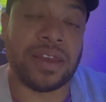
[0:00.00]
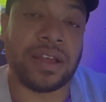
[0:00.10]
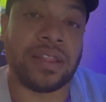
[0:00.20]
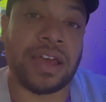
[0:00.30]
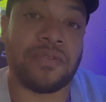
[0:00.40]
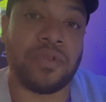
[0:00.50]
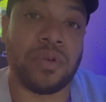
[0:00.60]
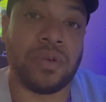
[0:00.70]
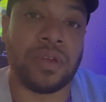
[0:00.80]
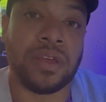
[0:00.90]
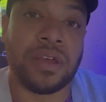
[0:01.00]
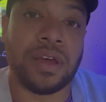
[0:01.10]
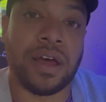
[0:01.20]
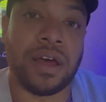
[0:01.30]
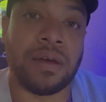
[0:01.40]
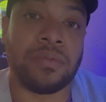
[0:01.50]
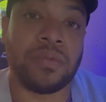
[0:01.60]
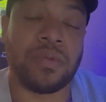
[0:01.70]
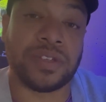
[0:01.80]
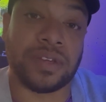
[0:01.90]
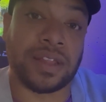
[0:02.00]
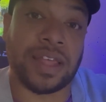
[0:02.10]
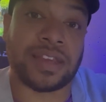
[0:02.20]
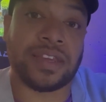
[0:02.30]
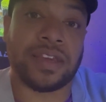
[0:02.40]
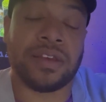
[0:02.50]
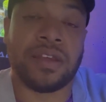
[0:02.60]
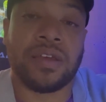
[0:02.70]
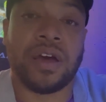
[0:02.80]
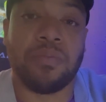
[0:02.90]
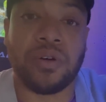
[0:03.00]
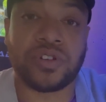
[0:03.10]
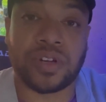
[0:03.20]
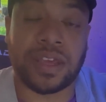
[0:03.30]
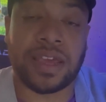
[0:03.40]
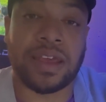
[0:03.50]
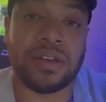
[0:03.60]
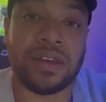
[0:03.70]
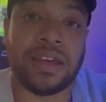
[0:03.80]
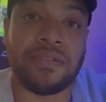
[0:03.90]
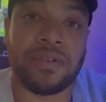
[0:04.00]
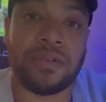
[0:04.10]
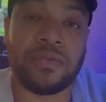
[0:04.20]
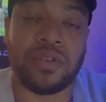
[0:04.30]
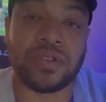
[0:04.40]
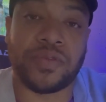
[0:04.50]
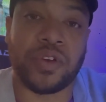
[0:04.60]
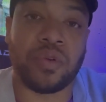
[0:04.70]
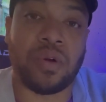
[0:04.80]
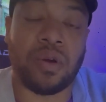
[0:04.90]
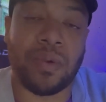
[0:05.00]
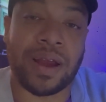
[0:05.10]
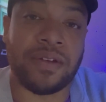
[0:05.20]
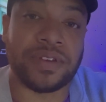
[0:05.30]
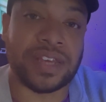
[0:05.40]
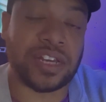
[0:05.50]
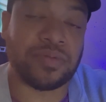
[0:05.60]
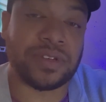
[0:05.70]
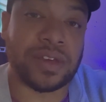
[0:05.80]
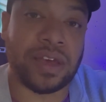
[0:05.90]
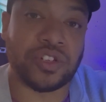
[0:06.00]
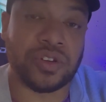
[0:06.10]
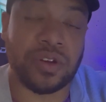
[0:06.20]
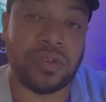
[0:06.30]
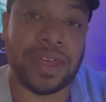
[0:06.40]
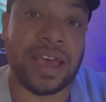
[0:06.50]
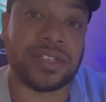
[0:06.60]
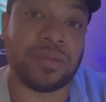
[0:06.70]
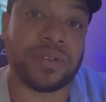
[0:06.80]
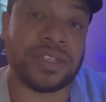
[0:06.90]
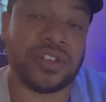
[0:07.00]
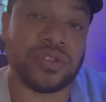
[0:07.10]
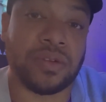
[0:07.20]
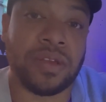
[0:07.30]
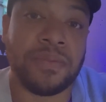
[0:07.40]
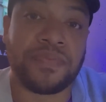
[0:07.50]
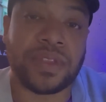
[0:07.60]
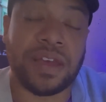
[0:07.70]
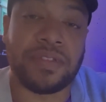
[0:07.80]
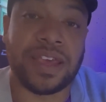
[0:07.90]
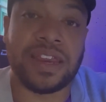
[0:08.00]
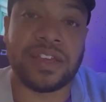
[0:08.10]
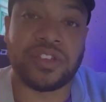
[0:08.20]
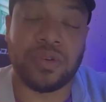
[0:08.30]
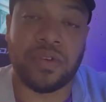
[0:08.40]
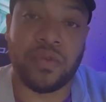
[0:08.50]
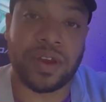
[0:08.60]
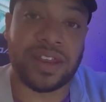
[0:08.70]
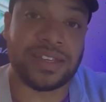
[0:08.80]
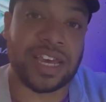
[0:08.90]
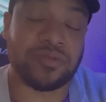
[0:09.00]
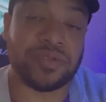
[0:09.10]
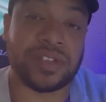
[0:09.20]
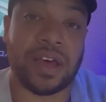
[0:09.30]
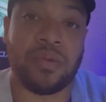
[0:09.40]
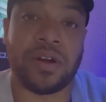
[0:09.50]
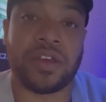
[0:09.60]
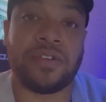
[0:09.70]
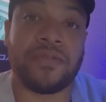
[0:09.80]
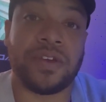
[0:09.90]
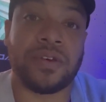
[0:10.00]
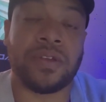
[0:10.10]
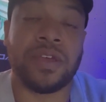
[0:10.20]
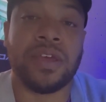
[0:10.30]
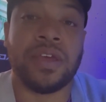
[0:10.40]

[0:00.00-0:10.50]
neglectful was neglected emotionally. And if, for those of you who are aware of attachment styles, you know that has the potential of leading to an avoidant attachment style where you feel